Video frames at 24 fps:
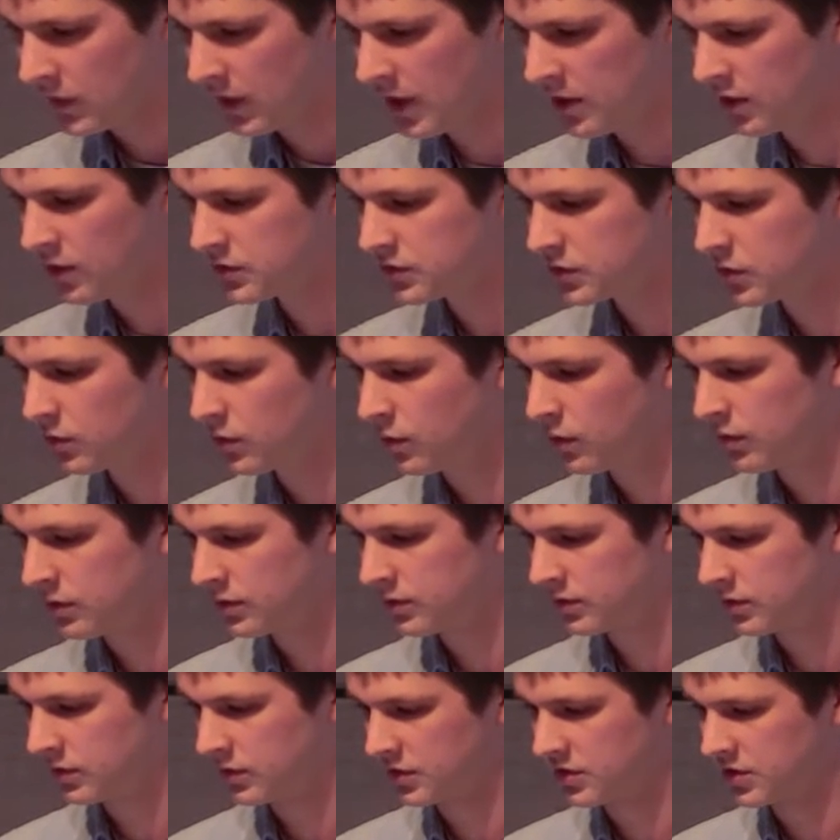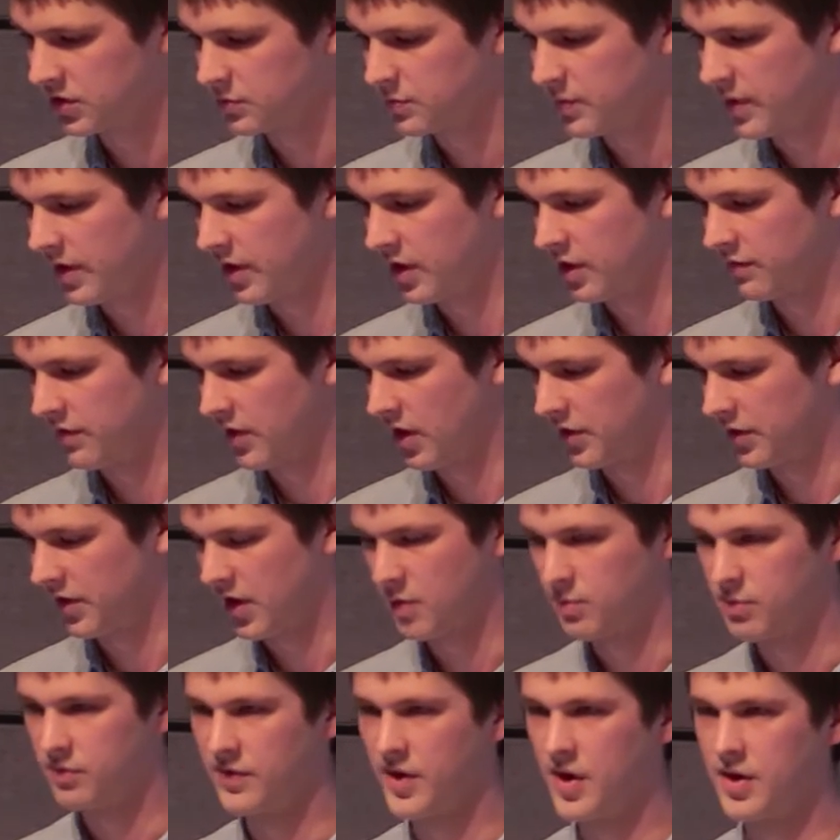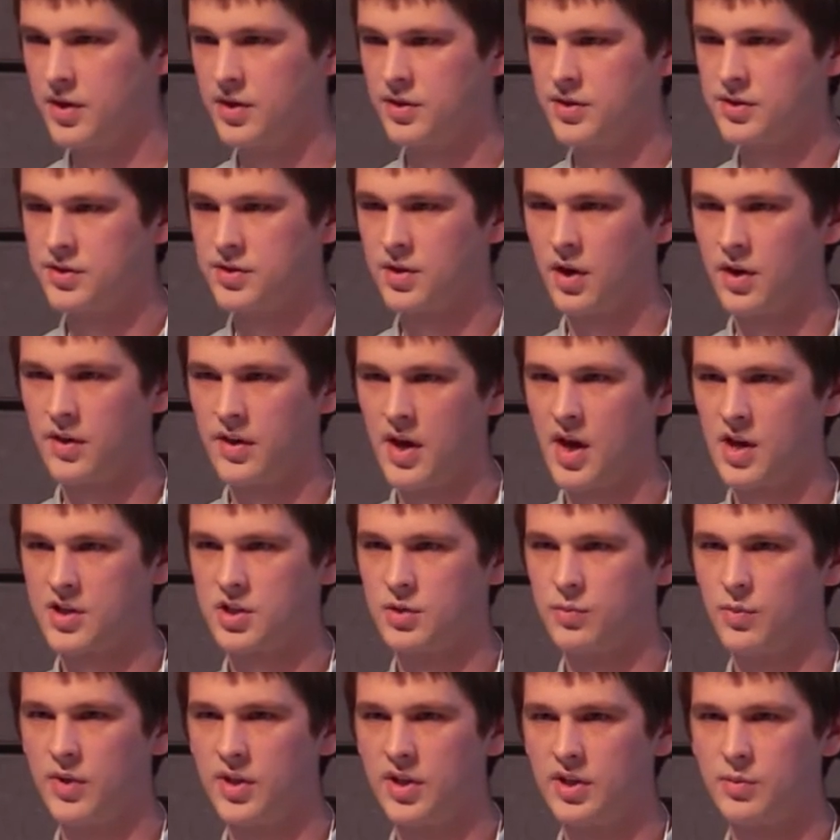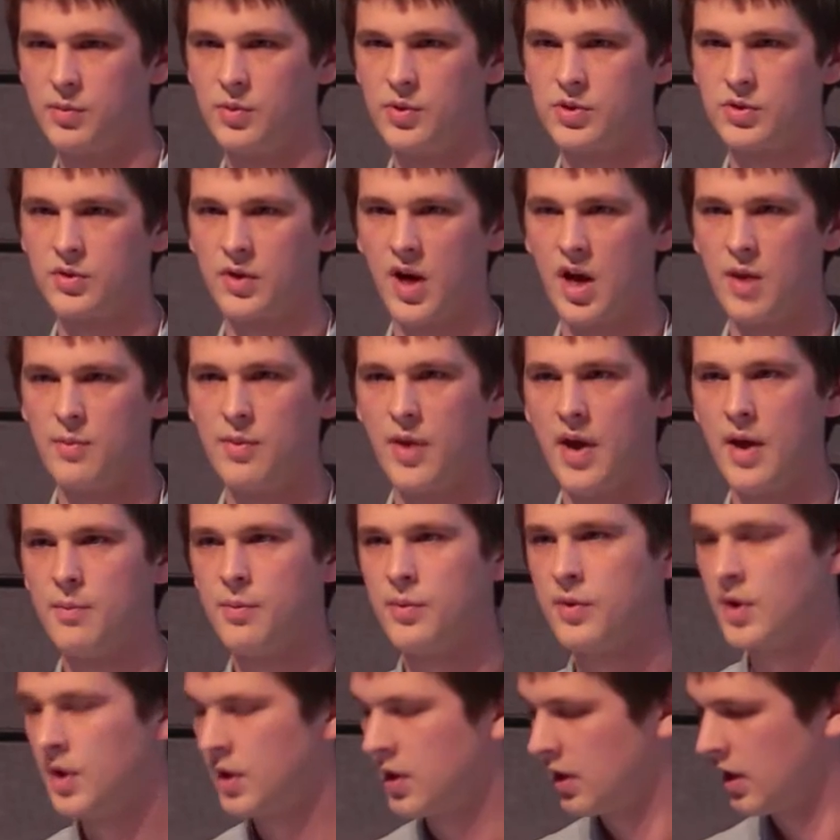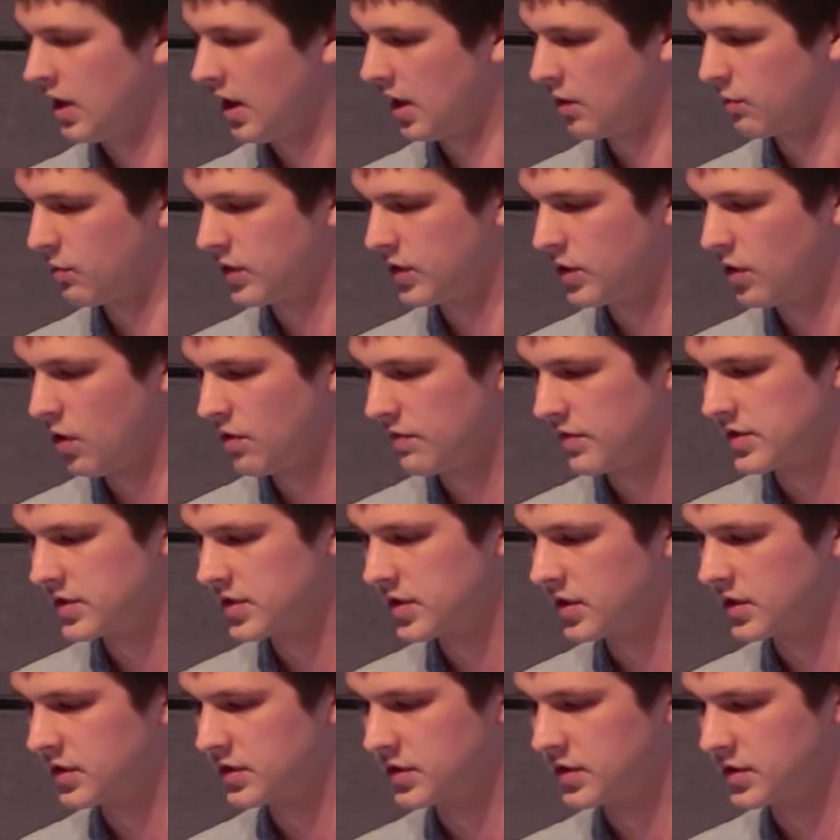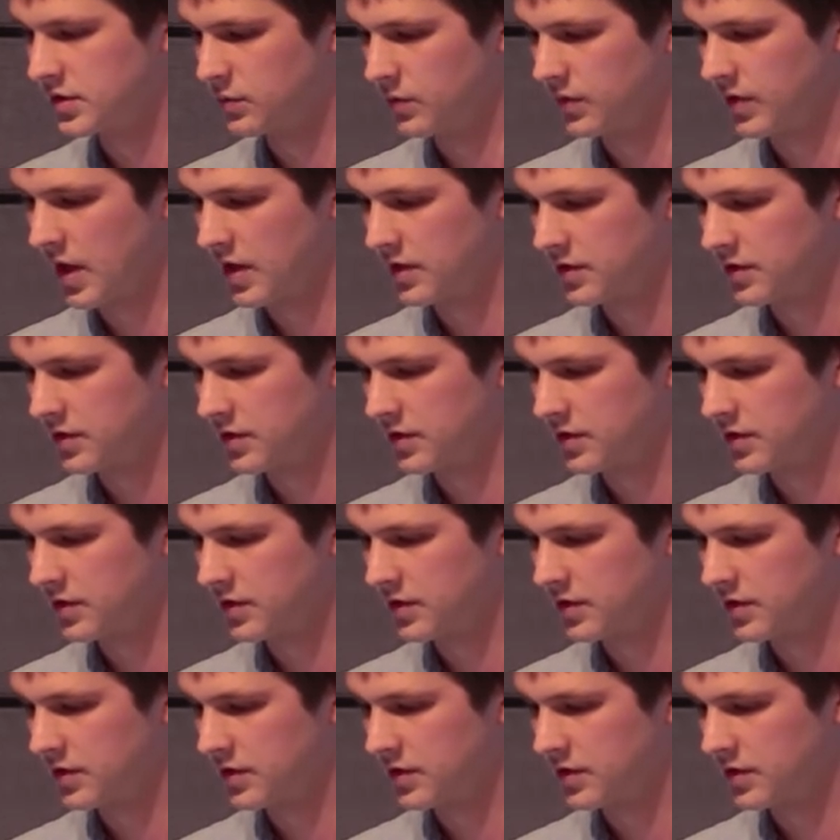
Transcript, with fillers: and also, there's this barrier of healthcare providers. Are they actually willing to prescribe PEP? And we know of incidences where